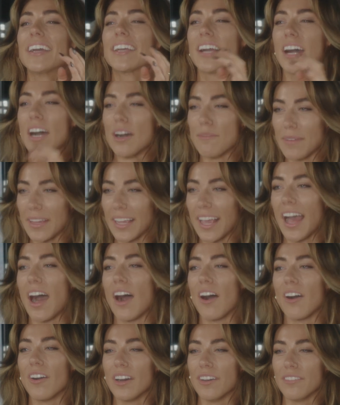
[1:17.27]
coming
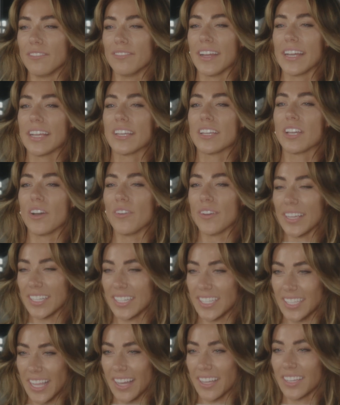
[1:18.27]
out of like going
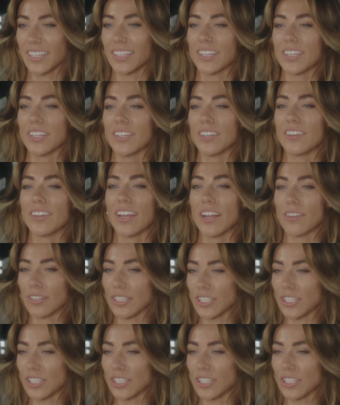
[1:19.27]
into that cocoon and